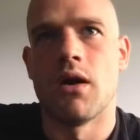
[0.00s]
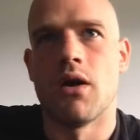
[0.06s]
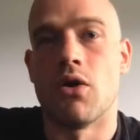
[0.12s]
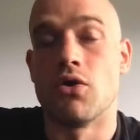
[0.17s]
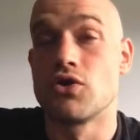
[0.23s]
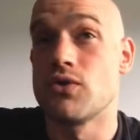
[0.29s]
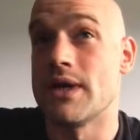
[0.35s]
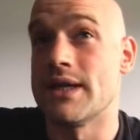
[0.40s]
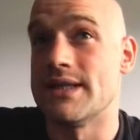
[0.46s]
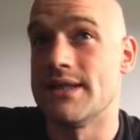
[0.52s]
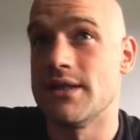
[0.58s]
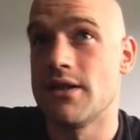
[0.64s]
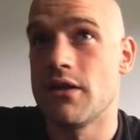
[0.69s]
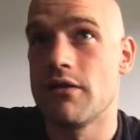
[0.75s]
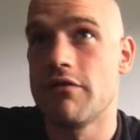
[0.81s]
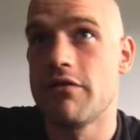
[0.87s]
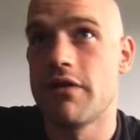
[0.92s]
Also, I
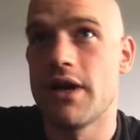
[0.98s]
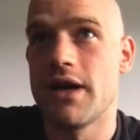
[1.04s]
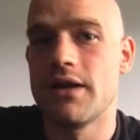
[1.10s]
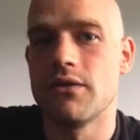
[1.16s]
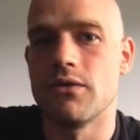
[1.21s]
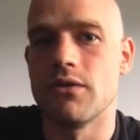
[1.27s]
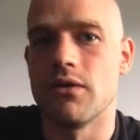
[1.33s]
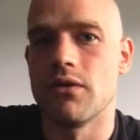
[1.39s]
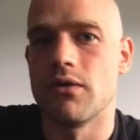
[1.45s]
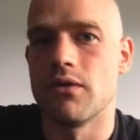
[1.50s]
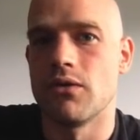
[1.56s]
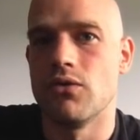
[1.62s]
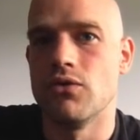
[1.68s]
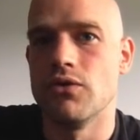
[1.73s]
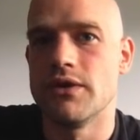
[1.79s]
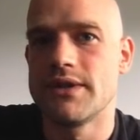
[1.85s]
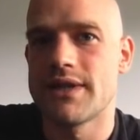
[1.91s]
didn't find a
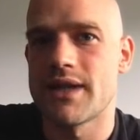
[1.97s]
good